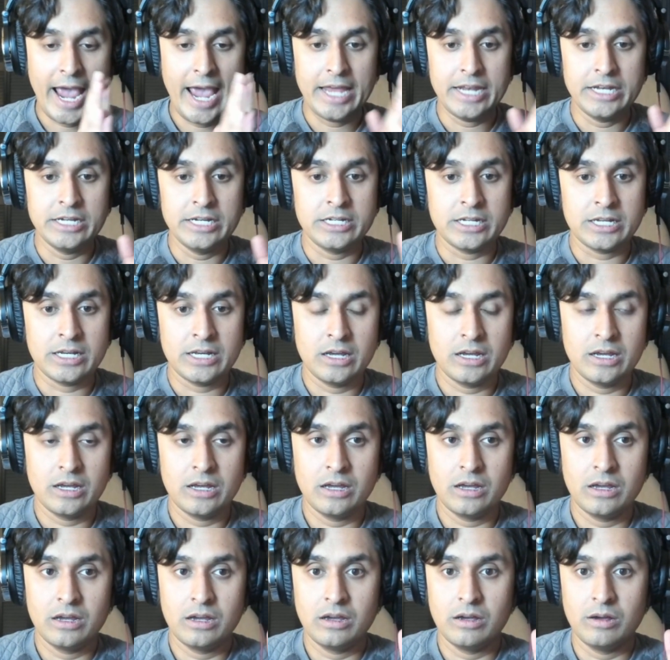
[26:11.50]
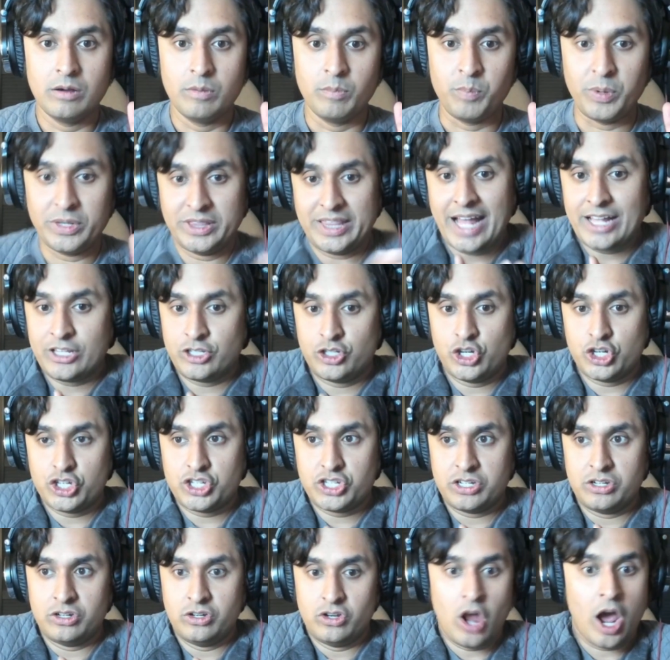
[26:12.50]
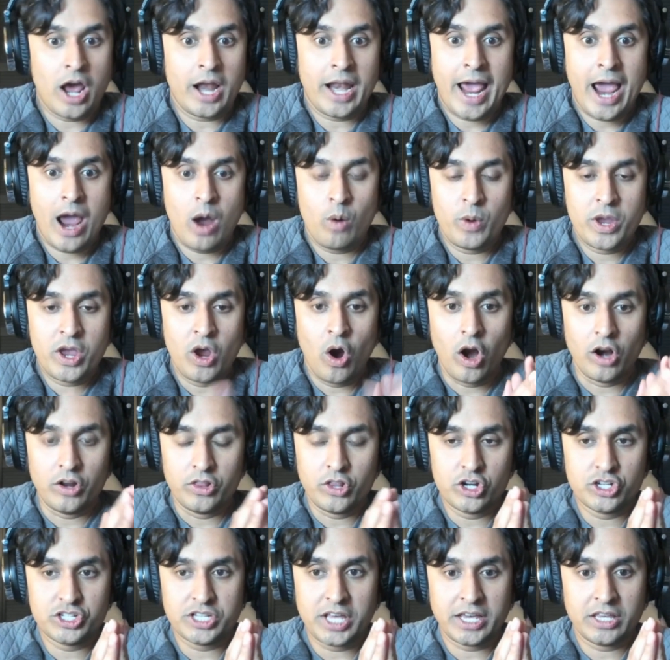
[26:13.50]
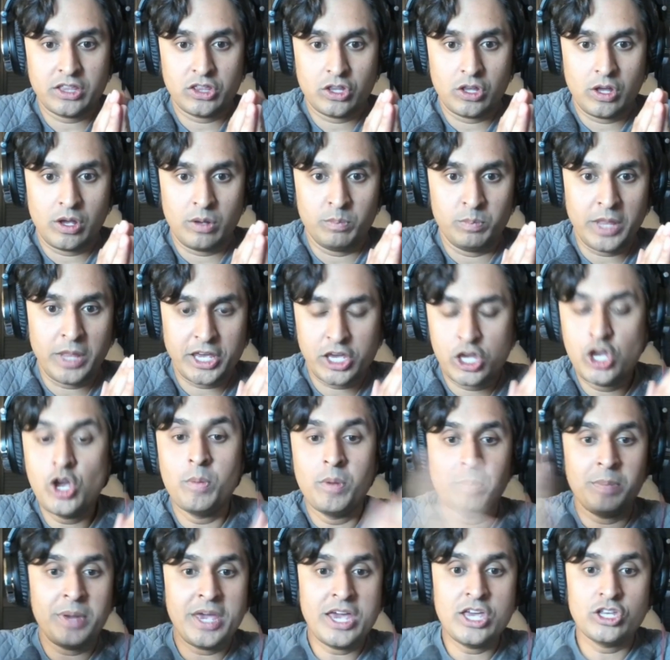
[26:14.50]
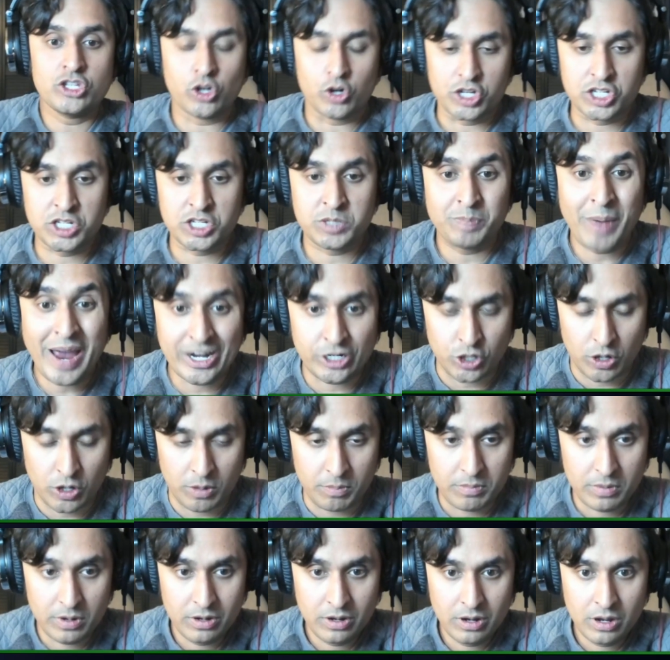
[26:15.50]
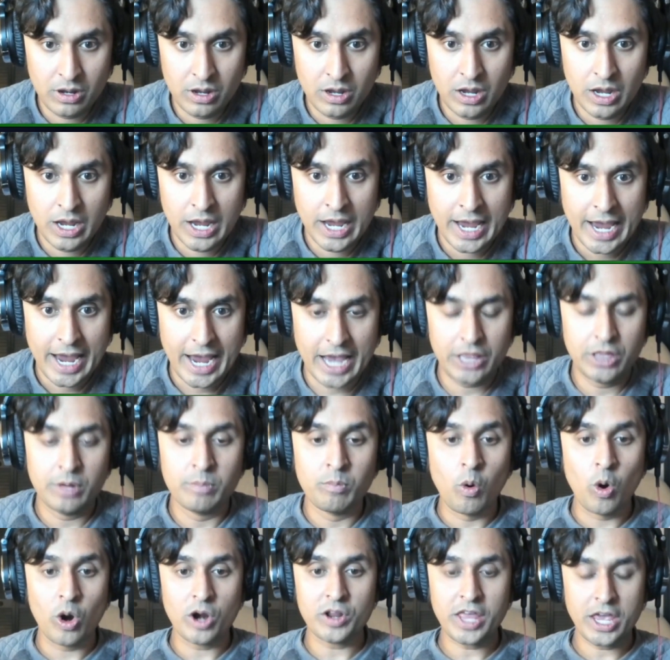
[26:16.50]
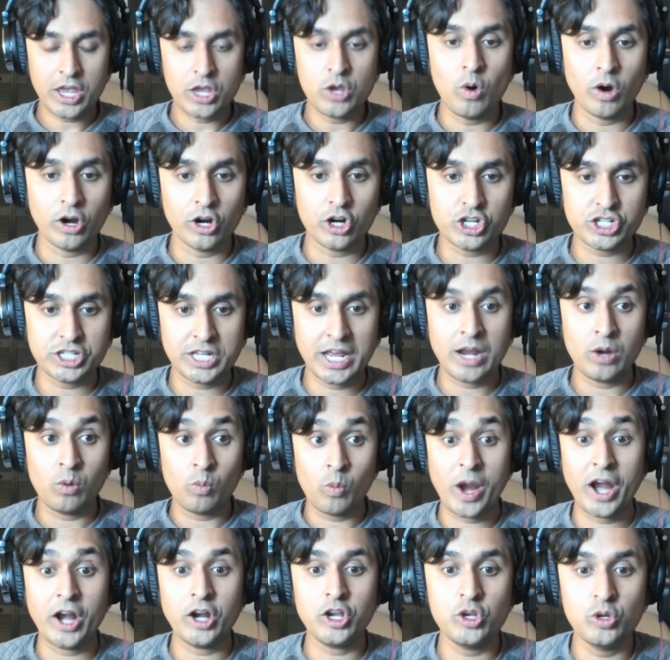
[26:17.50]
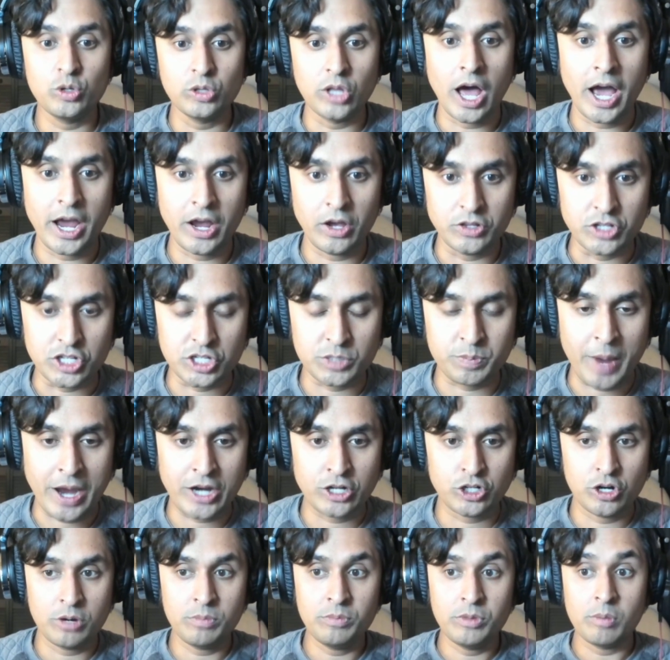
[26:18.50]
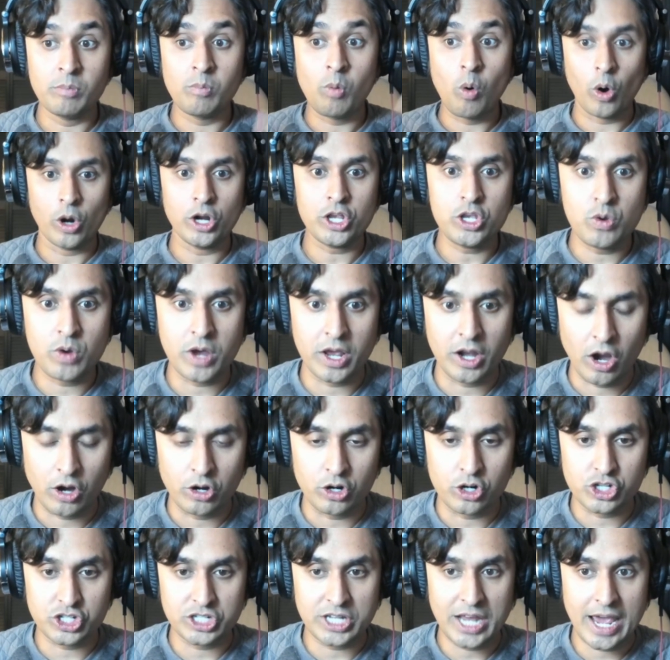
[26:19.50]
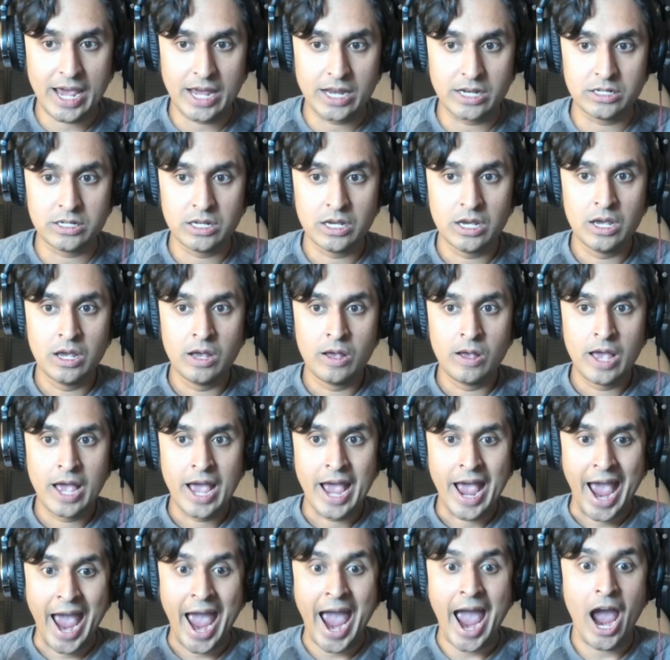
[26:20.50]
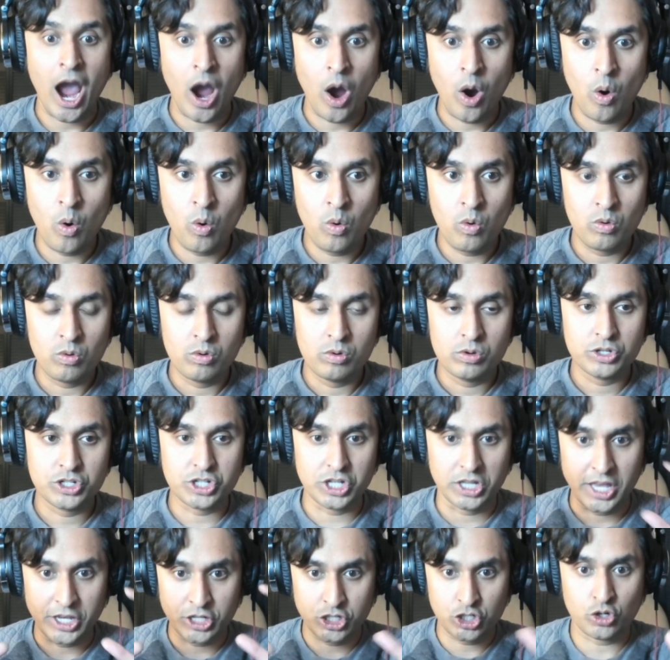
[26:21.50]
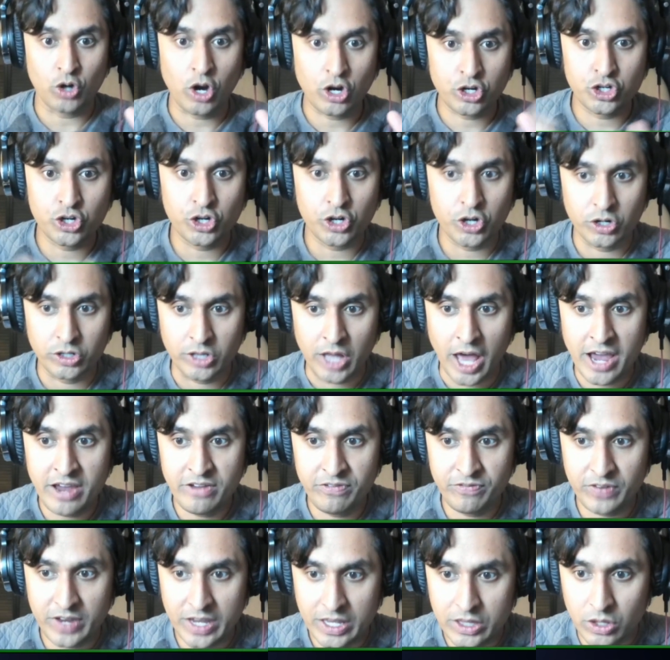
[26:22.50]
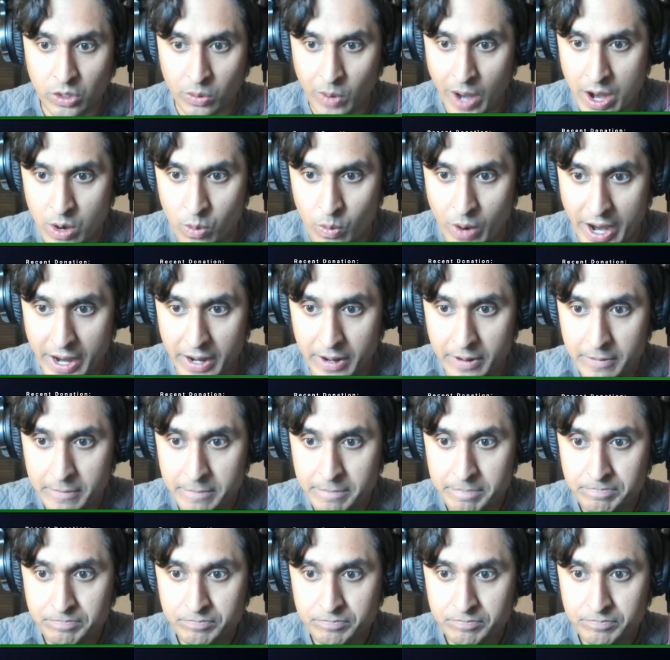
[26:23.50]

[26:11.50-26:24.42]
And but that's just not how we are. There's like uh, like human beings are a spectrum. And the more that you understand where you lie on the spectrum, the more you can understand how to like structure your life in the right way.